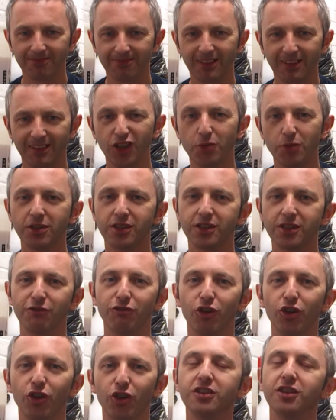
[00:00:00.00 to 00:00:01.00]
it's a bit of
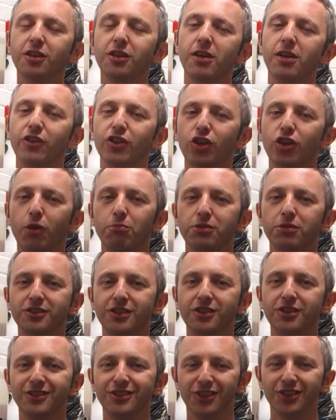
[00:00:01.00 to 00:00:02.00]
fun, it's a bit of a
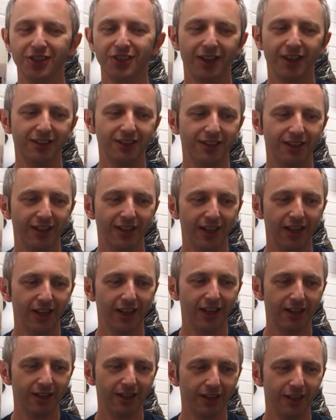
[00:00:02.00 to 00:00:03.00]
competition, and
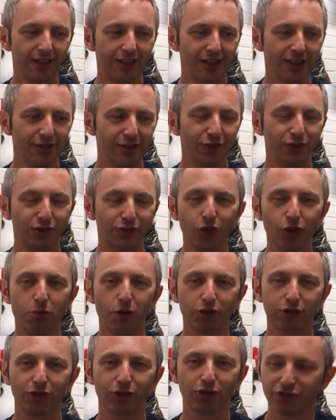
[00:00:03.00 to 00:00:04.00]
2
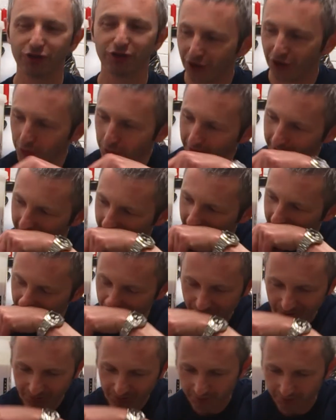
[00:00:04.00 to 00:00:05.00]
bottles to the winner.
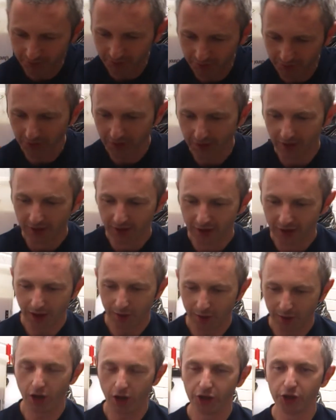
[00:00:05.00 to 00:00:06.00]

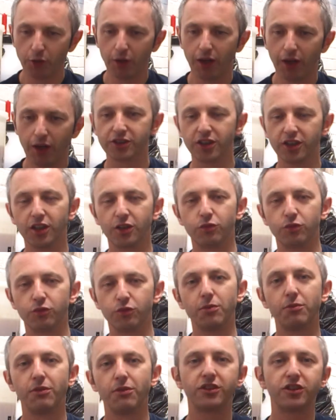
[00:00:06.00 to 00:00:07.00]
And what I'll do, actually, when
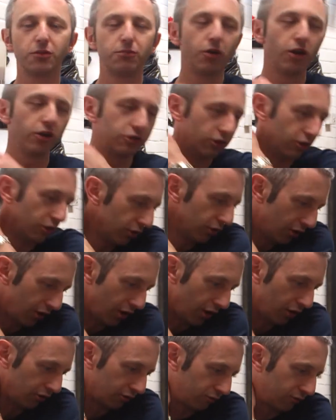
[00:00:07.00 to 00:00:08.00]
I'm ready to bottle,
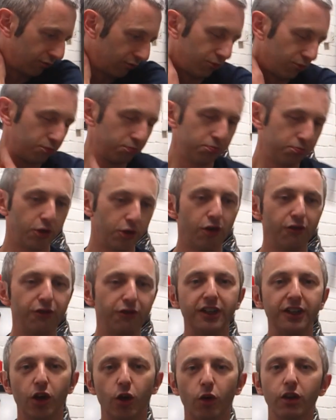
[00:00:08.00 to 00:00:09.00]
I'll do a
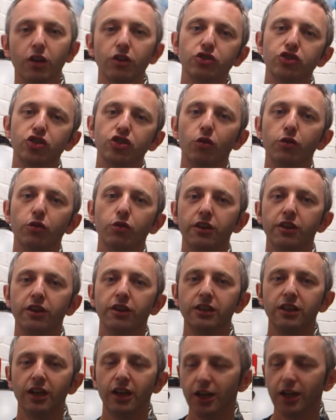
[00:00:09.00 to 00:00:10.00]
video and I'll show you
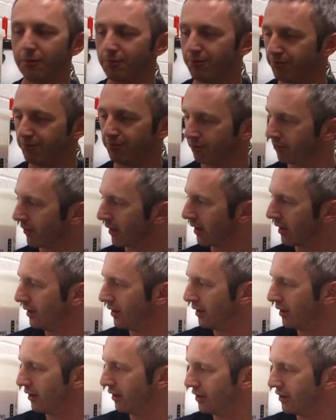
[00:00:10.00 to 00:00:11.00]
the
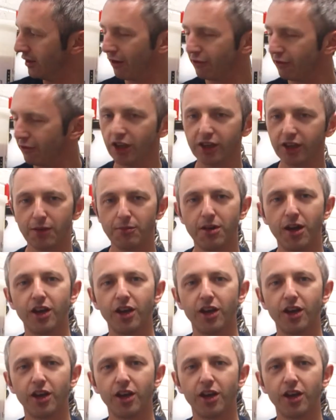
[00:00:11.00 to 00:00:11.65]
the FG, get my